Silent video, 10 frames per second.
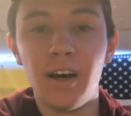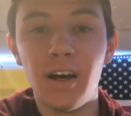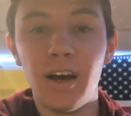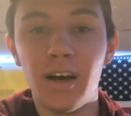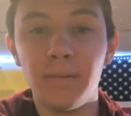
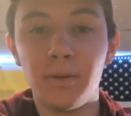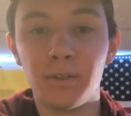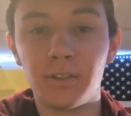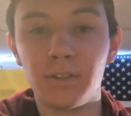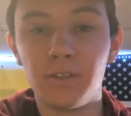
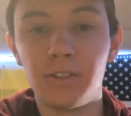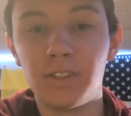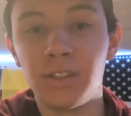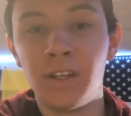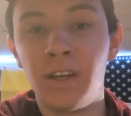or
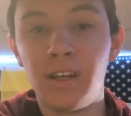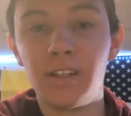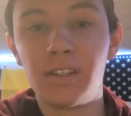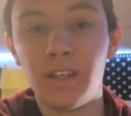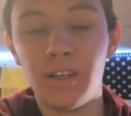solution.
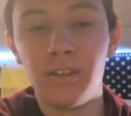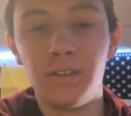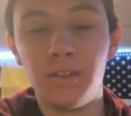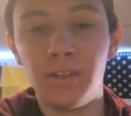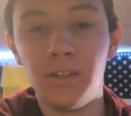
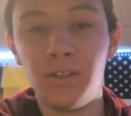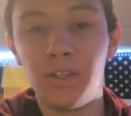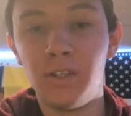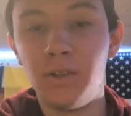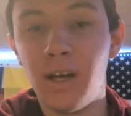So you
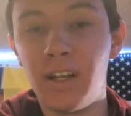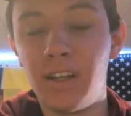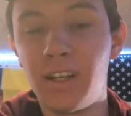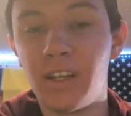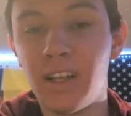can do
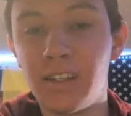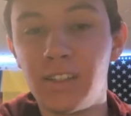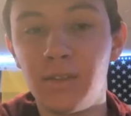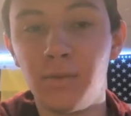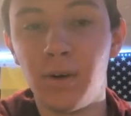anything less
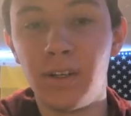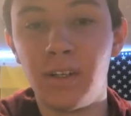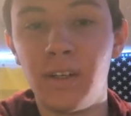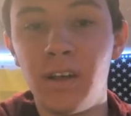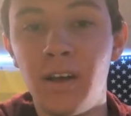than
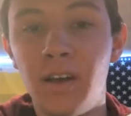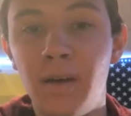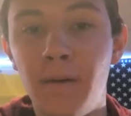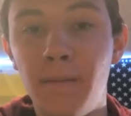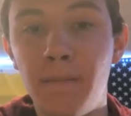1
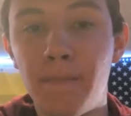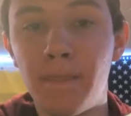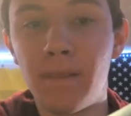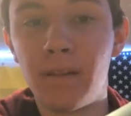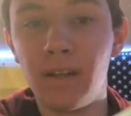
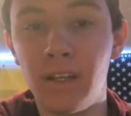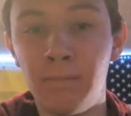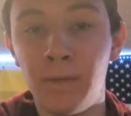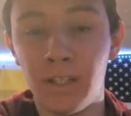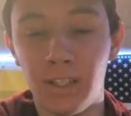
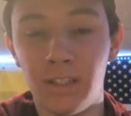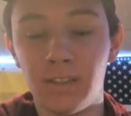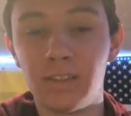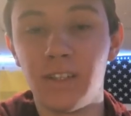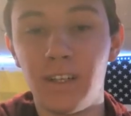
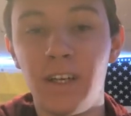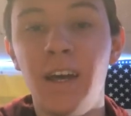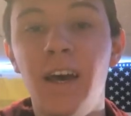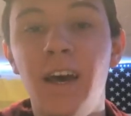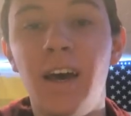milliliter, sorry.
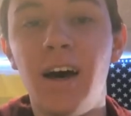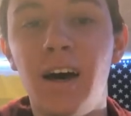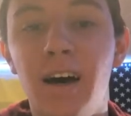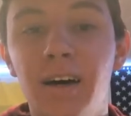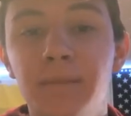
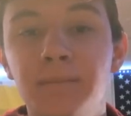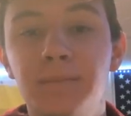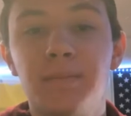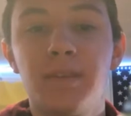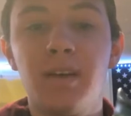
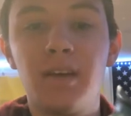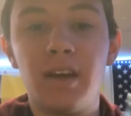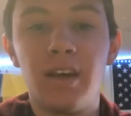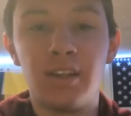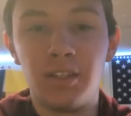
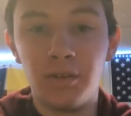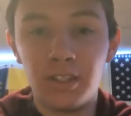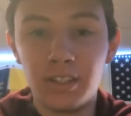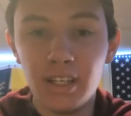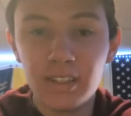And to
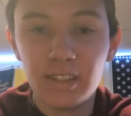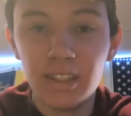adjust